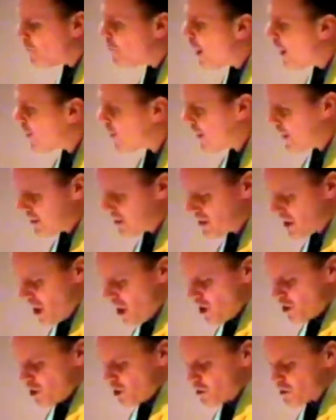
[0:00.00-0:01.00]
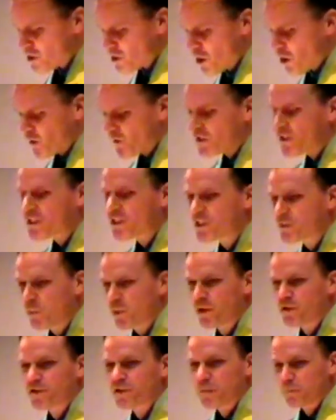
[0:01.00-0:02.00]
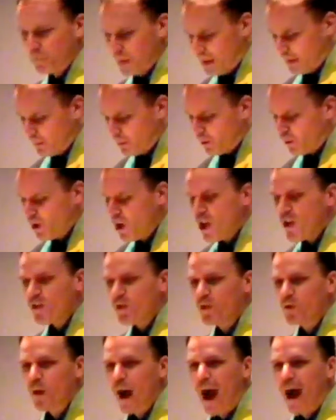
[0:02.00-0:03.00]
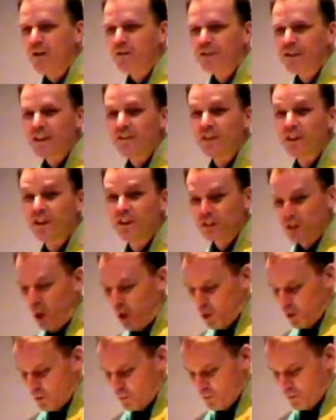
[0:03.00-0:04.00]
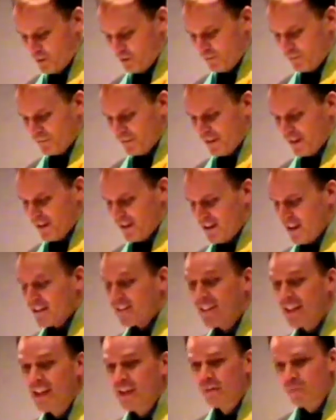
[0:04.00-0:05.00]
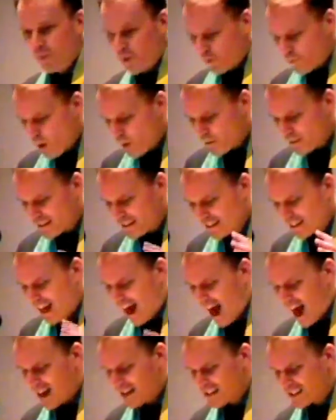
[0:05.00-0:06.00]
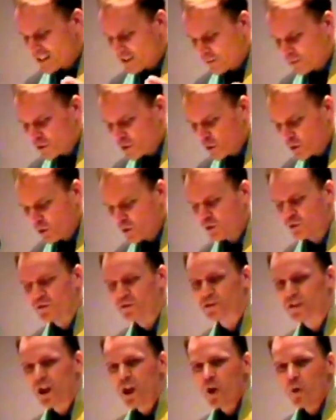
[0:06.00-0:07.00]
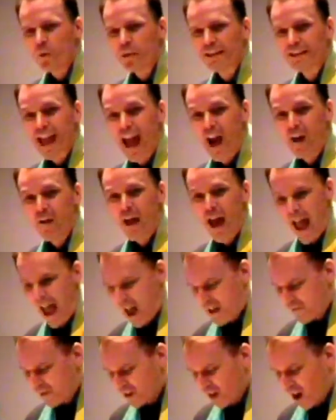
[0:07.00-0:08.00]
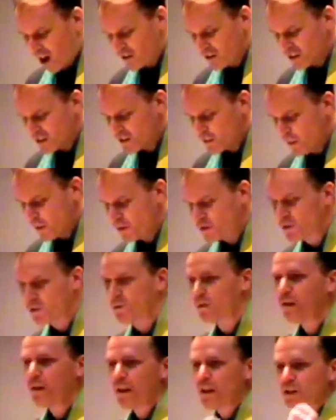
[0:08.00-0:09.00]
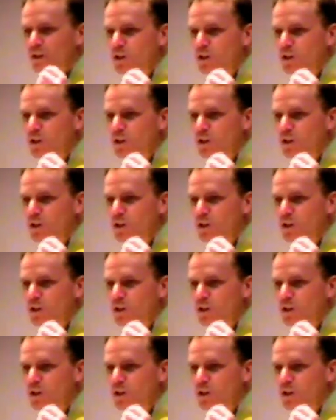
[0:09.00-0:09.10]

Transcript: methods to serve dispersed people throughout the globe. Think for a moment the kinds of tools we now have at our disposal